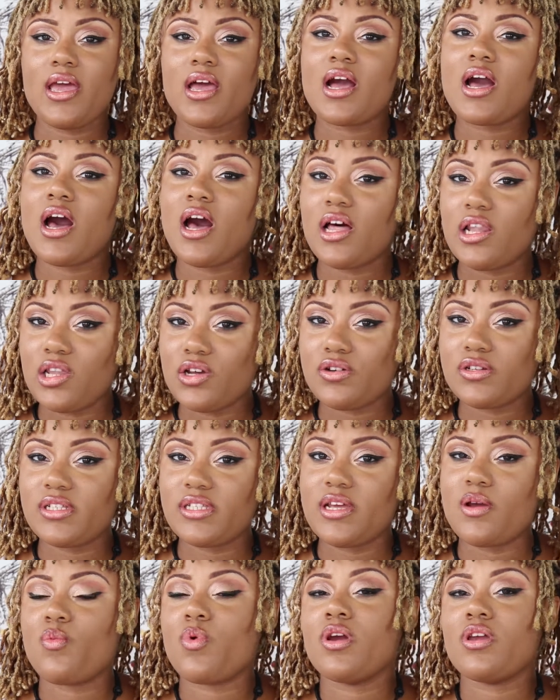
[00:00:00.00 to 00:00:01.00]
colors
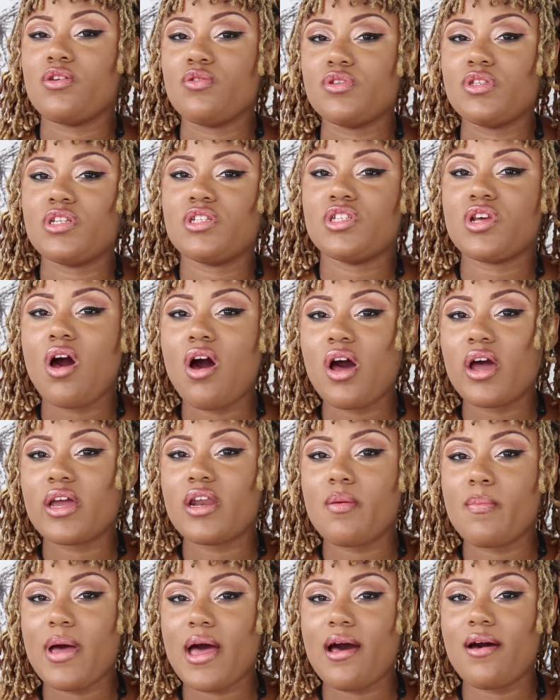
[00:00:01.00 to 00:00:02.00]
that we're used to
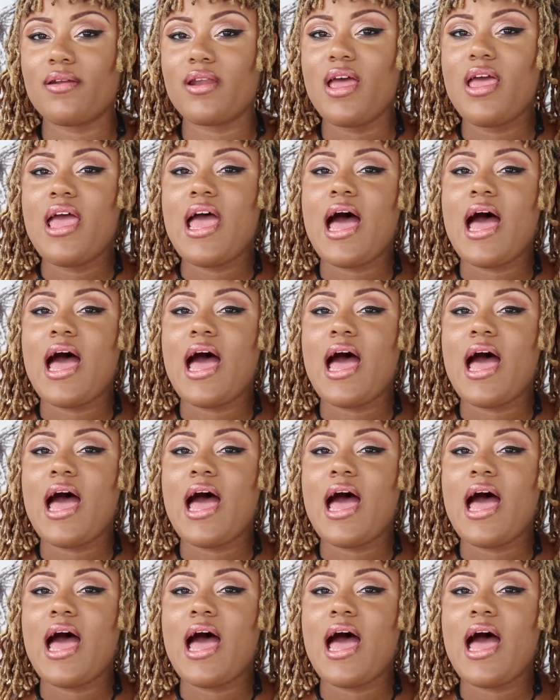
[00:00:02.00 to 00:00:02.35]
talking about.